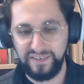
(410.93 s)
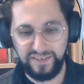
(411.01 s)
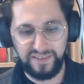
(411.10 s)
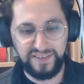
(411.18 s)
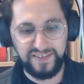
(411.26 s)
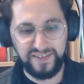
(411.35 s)

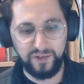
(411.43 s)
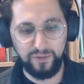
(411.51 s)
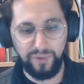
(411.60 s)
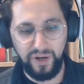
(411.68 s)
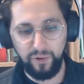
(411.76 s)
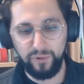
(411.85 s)
is
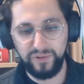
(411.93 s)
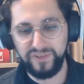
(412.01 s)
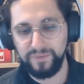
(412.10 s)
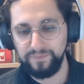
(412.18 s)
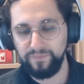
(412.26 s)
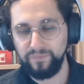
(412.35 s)
about
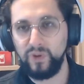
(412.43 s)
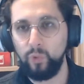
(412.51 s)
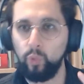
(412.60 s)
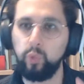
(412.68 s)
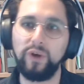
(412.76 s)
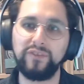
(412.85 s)

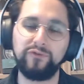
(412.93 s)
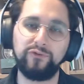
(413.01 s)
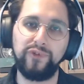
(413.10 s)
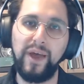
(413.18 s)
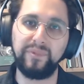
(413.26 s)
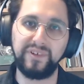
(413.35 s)
one
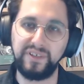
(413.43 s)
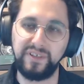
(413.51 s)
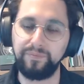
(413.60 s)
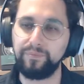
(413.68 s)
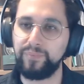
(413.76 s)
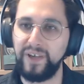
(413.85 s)
family
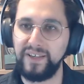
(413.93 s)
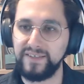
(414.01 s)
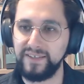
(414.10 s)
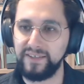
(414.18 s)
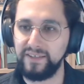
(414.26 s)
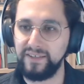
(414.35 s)

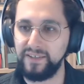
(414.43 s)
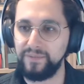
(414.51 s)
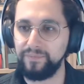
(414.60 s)
basically.